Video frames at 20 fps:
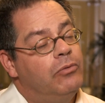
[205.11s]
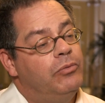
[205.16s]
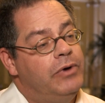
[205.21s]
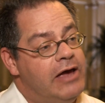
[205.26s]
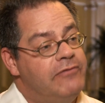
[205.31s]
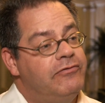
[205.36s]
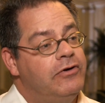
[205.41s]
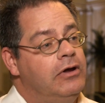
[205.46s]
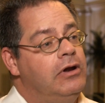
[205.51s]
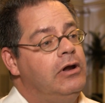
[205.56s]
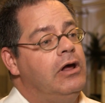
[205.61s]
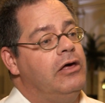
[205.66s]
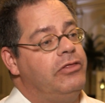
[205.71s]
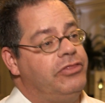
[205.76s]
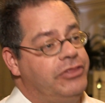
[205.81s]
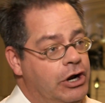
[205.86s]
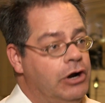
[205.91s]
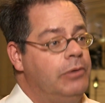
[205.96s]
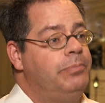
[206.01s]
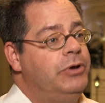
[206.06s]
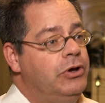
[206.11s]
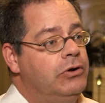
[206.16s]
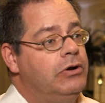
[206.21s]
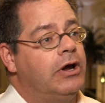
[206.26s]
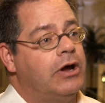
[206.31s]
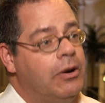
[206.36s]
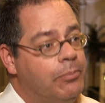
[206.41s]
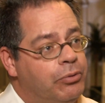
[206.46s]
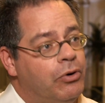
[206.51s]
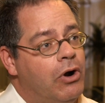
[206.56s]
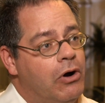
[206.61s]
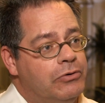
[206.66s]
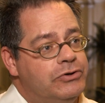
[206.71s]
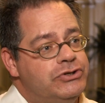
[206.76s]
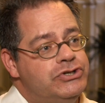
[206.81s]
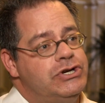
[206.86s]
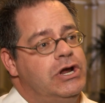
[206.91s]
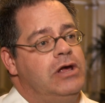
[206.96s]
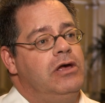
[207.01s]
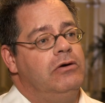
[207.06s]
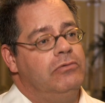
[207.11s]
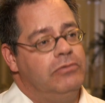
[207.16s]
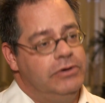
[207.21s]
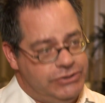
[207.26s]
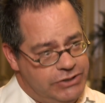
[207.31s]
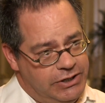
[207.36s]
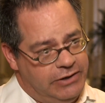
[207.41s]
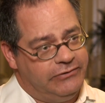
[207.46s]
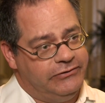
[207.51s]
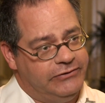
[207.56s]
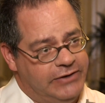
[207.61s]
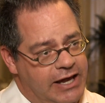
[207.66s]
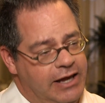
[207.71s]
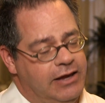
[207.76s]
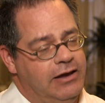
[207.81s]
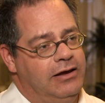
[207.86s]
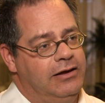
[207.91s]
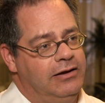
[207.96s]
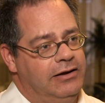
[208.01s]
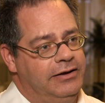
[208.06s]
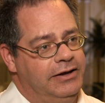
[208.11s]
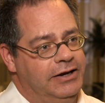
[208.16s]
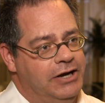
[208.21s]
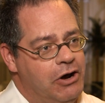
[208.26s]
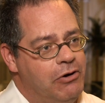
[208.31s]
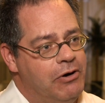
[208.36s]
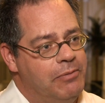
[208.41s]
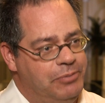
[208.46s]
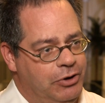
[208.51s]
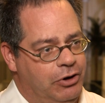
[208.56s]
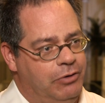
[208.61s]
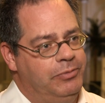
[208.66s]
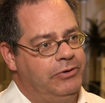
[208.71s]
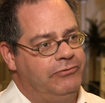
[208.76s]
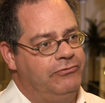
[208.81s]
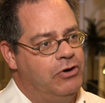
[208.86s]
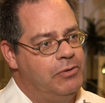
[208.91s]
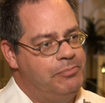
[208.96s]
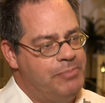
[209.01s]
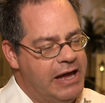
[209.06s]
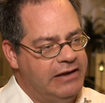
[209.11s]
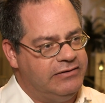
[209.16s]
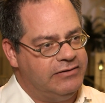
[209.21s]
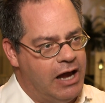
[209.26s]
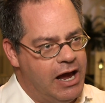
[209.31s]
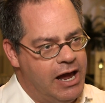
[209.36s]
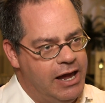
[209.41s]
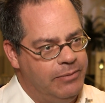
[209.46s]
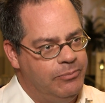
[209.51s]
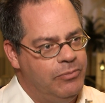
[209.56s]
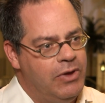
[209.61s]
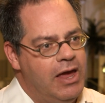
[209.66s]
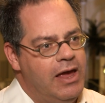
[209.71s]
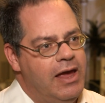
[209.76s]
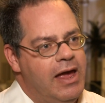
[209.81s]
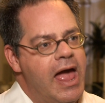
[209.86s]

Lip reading: We have a therapeutic approach, which is take a pill before bedtime,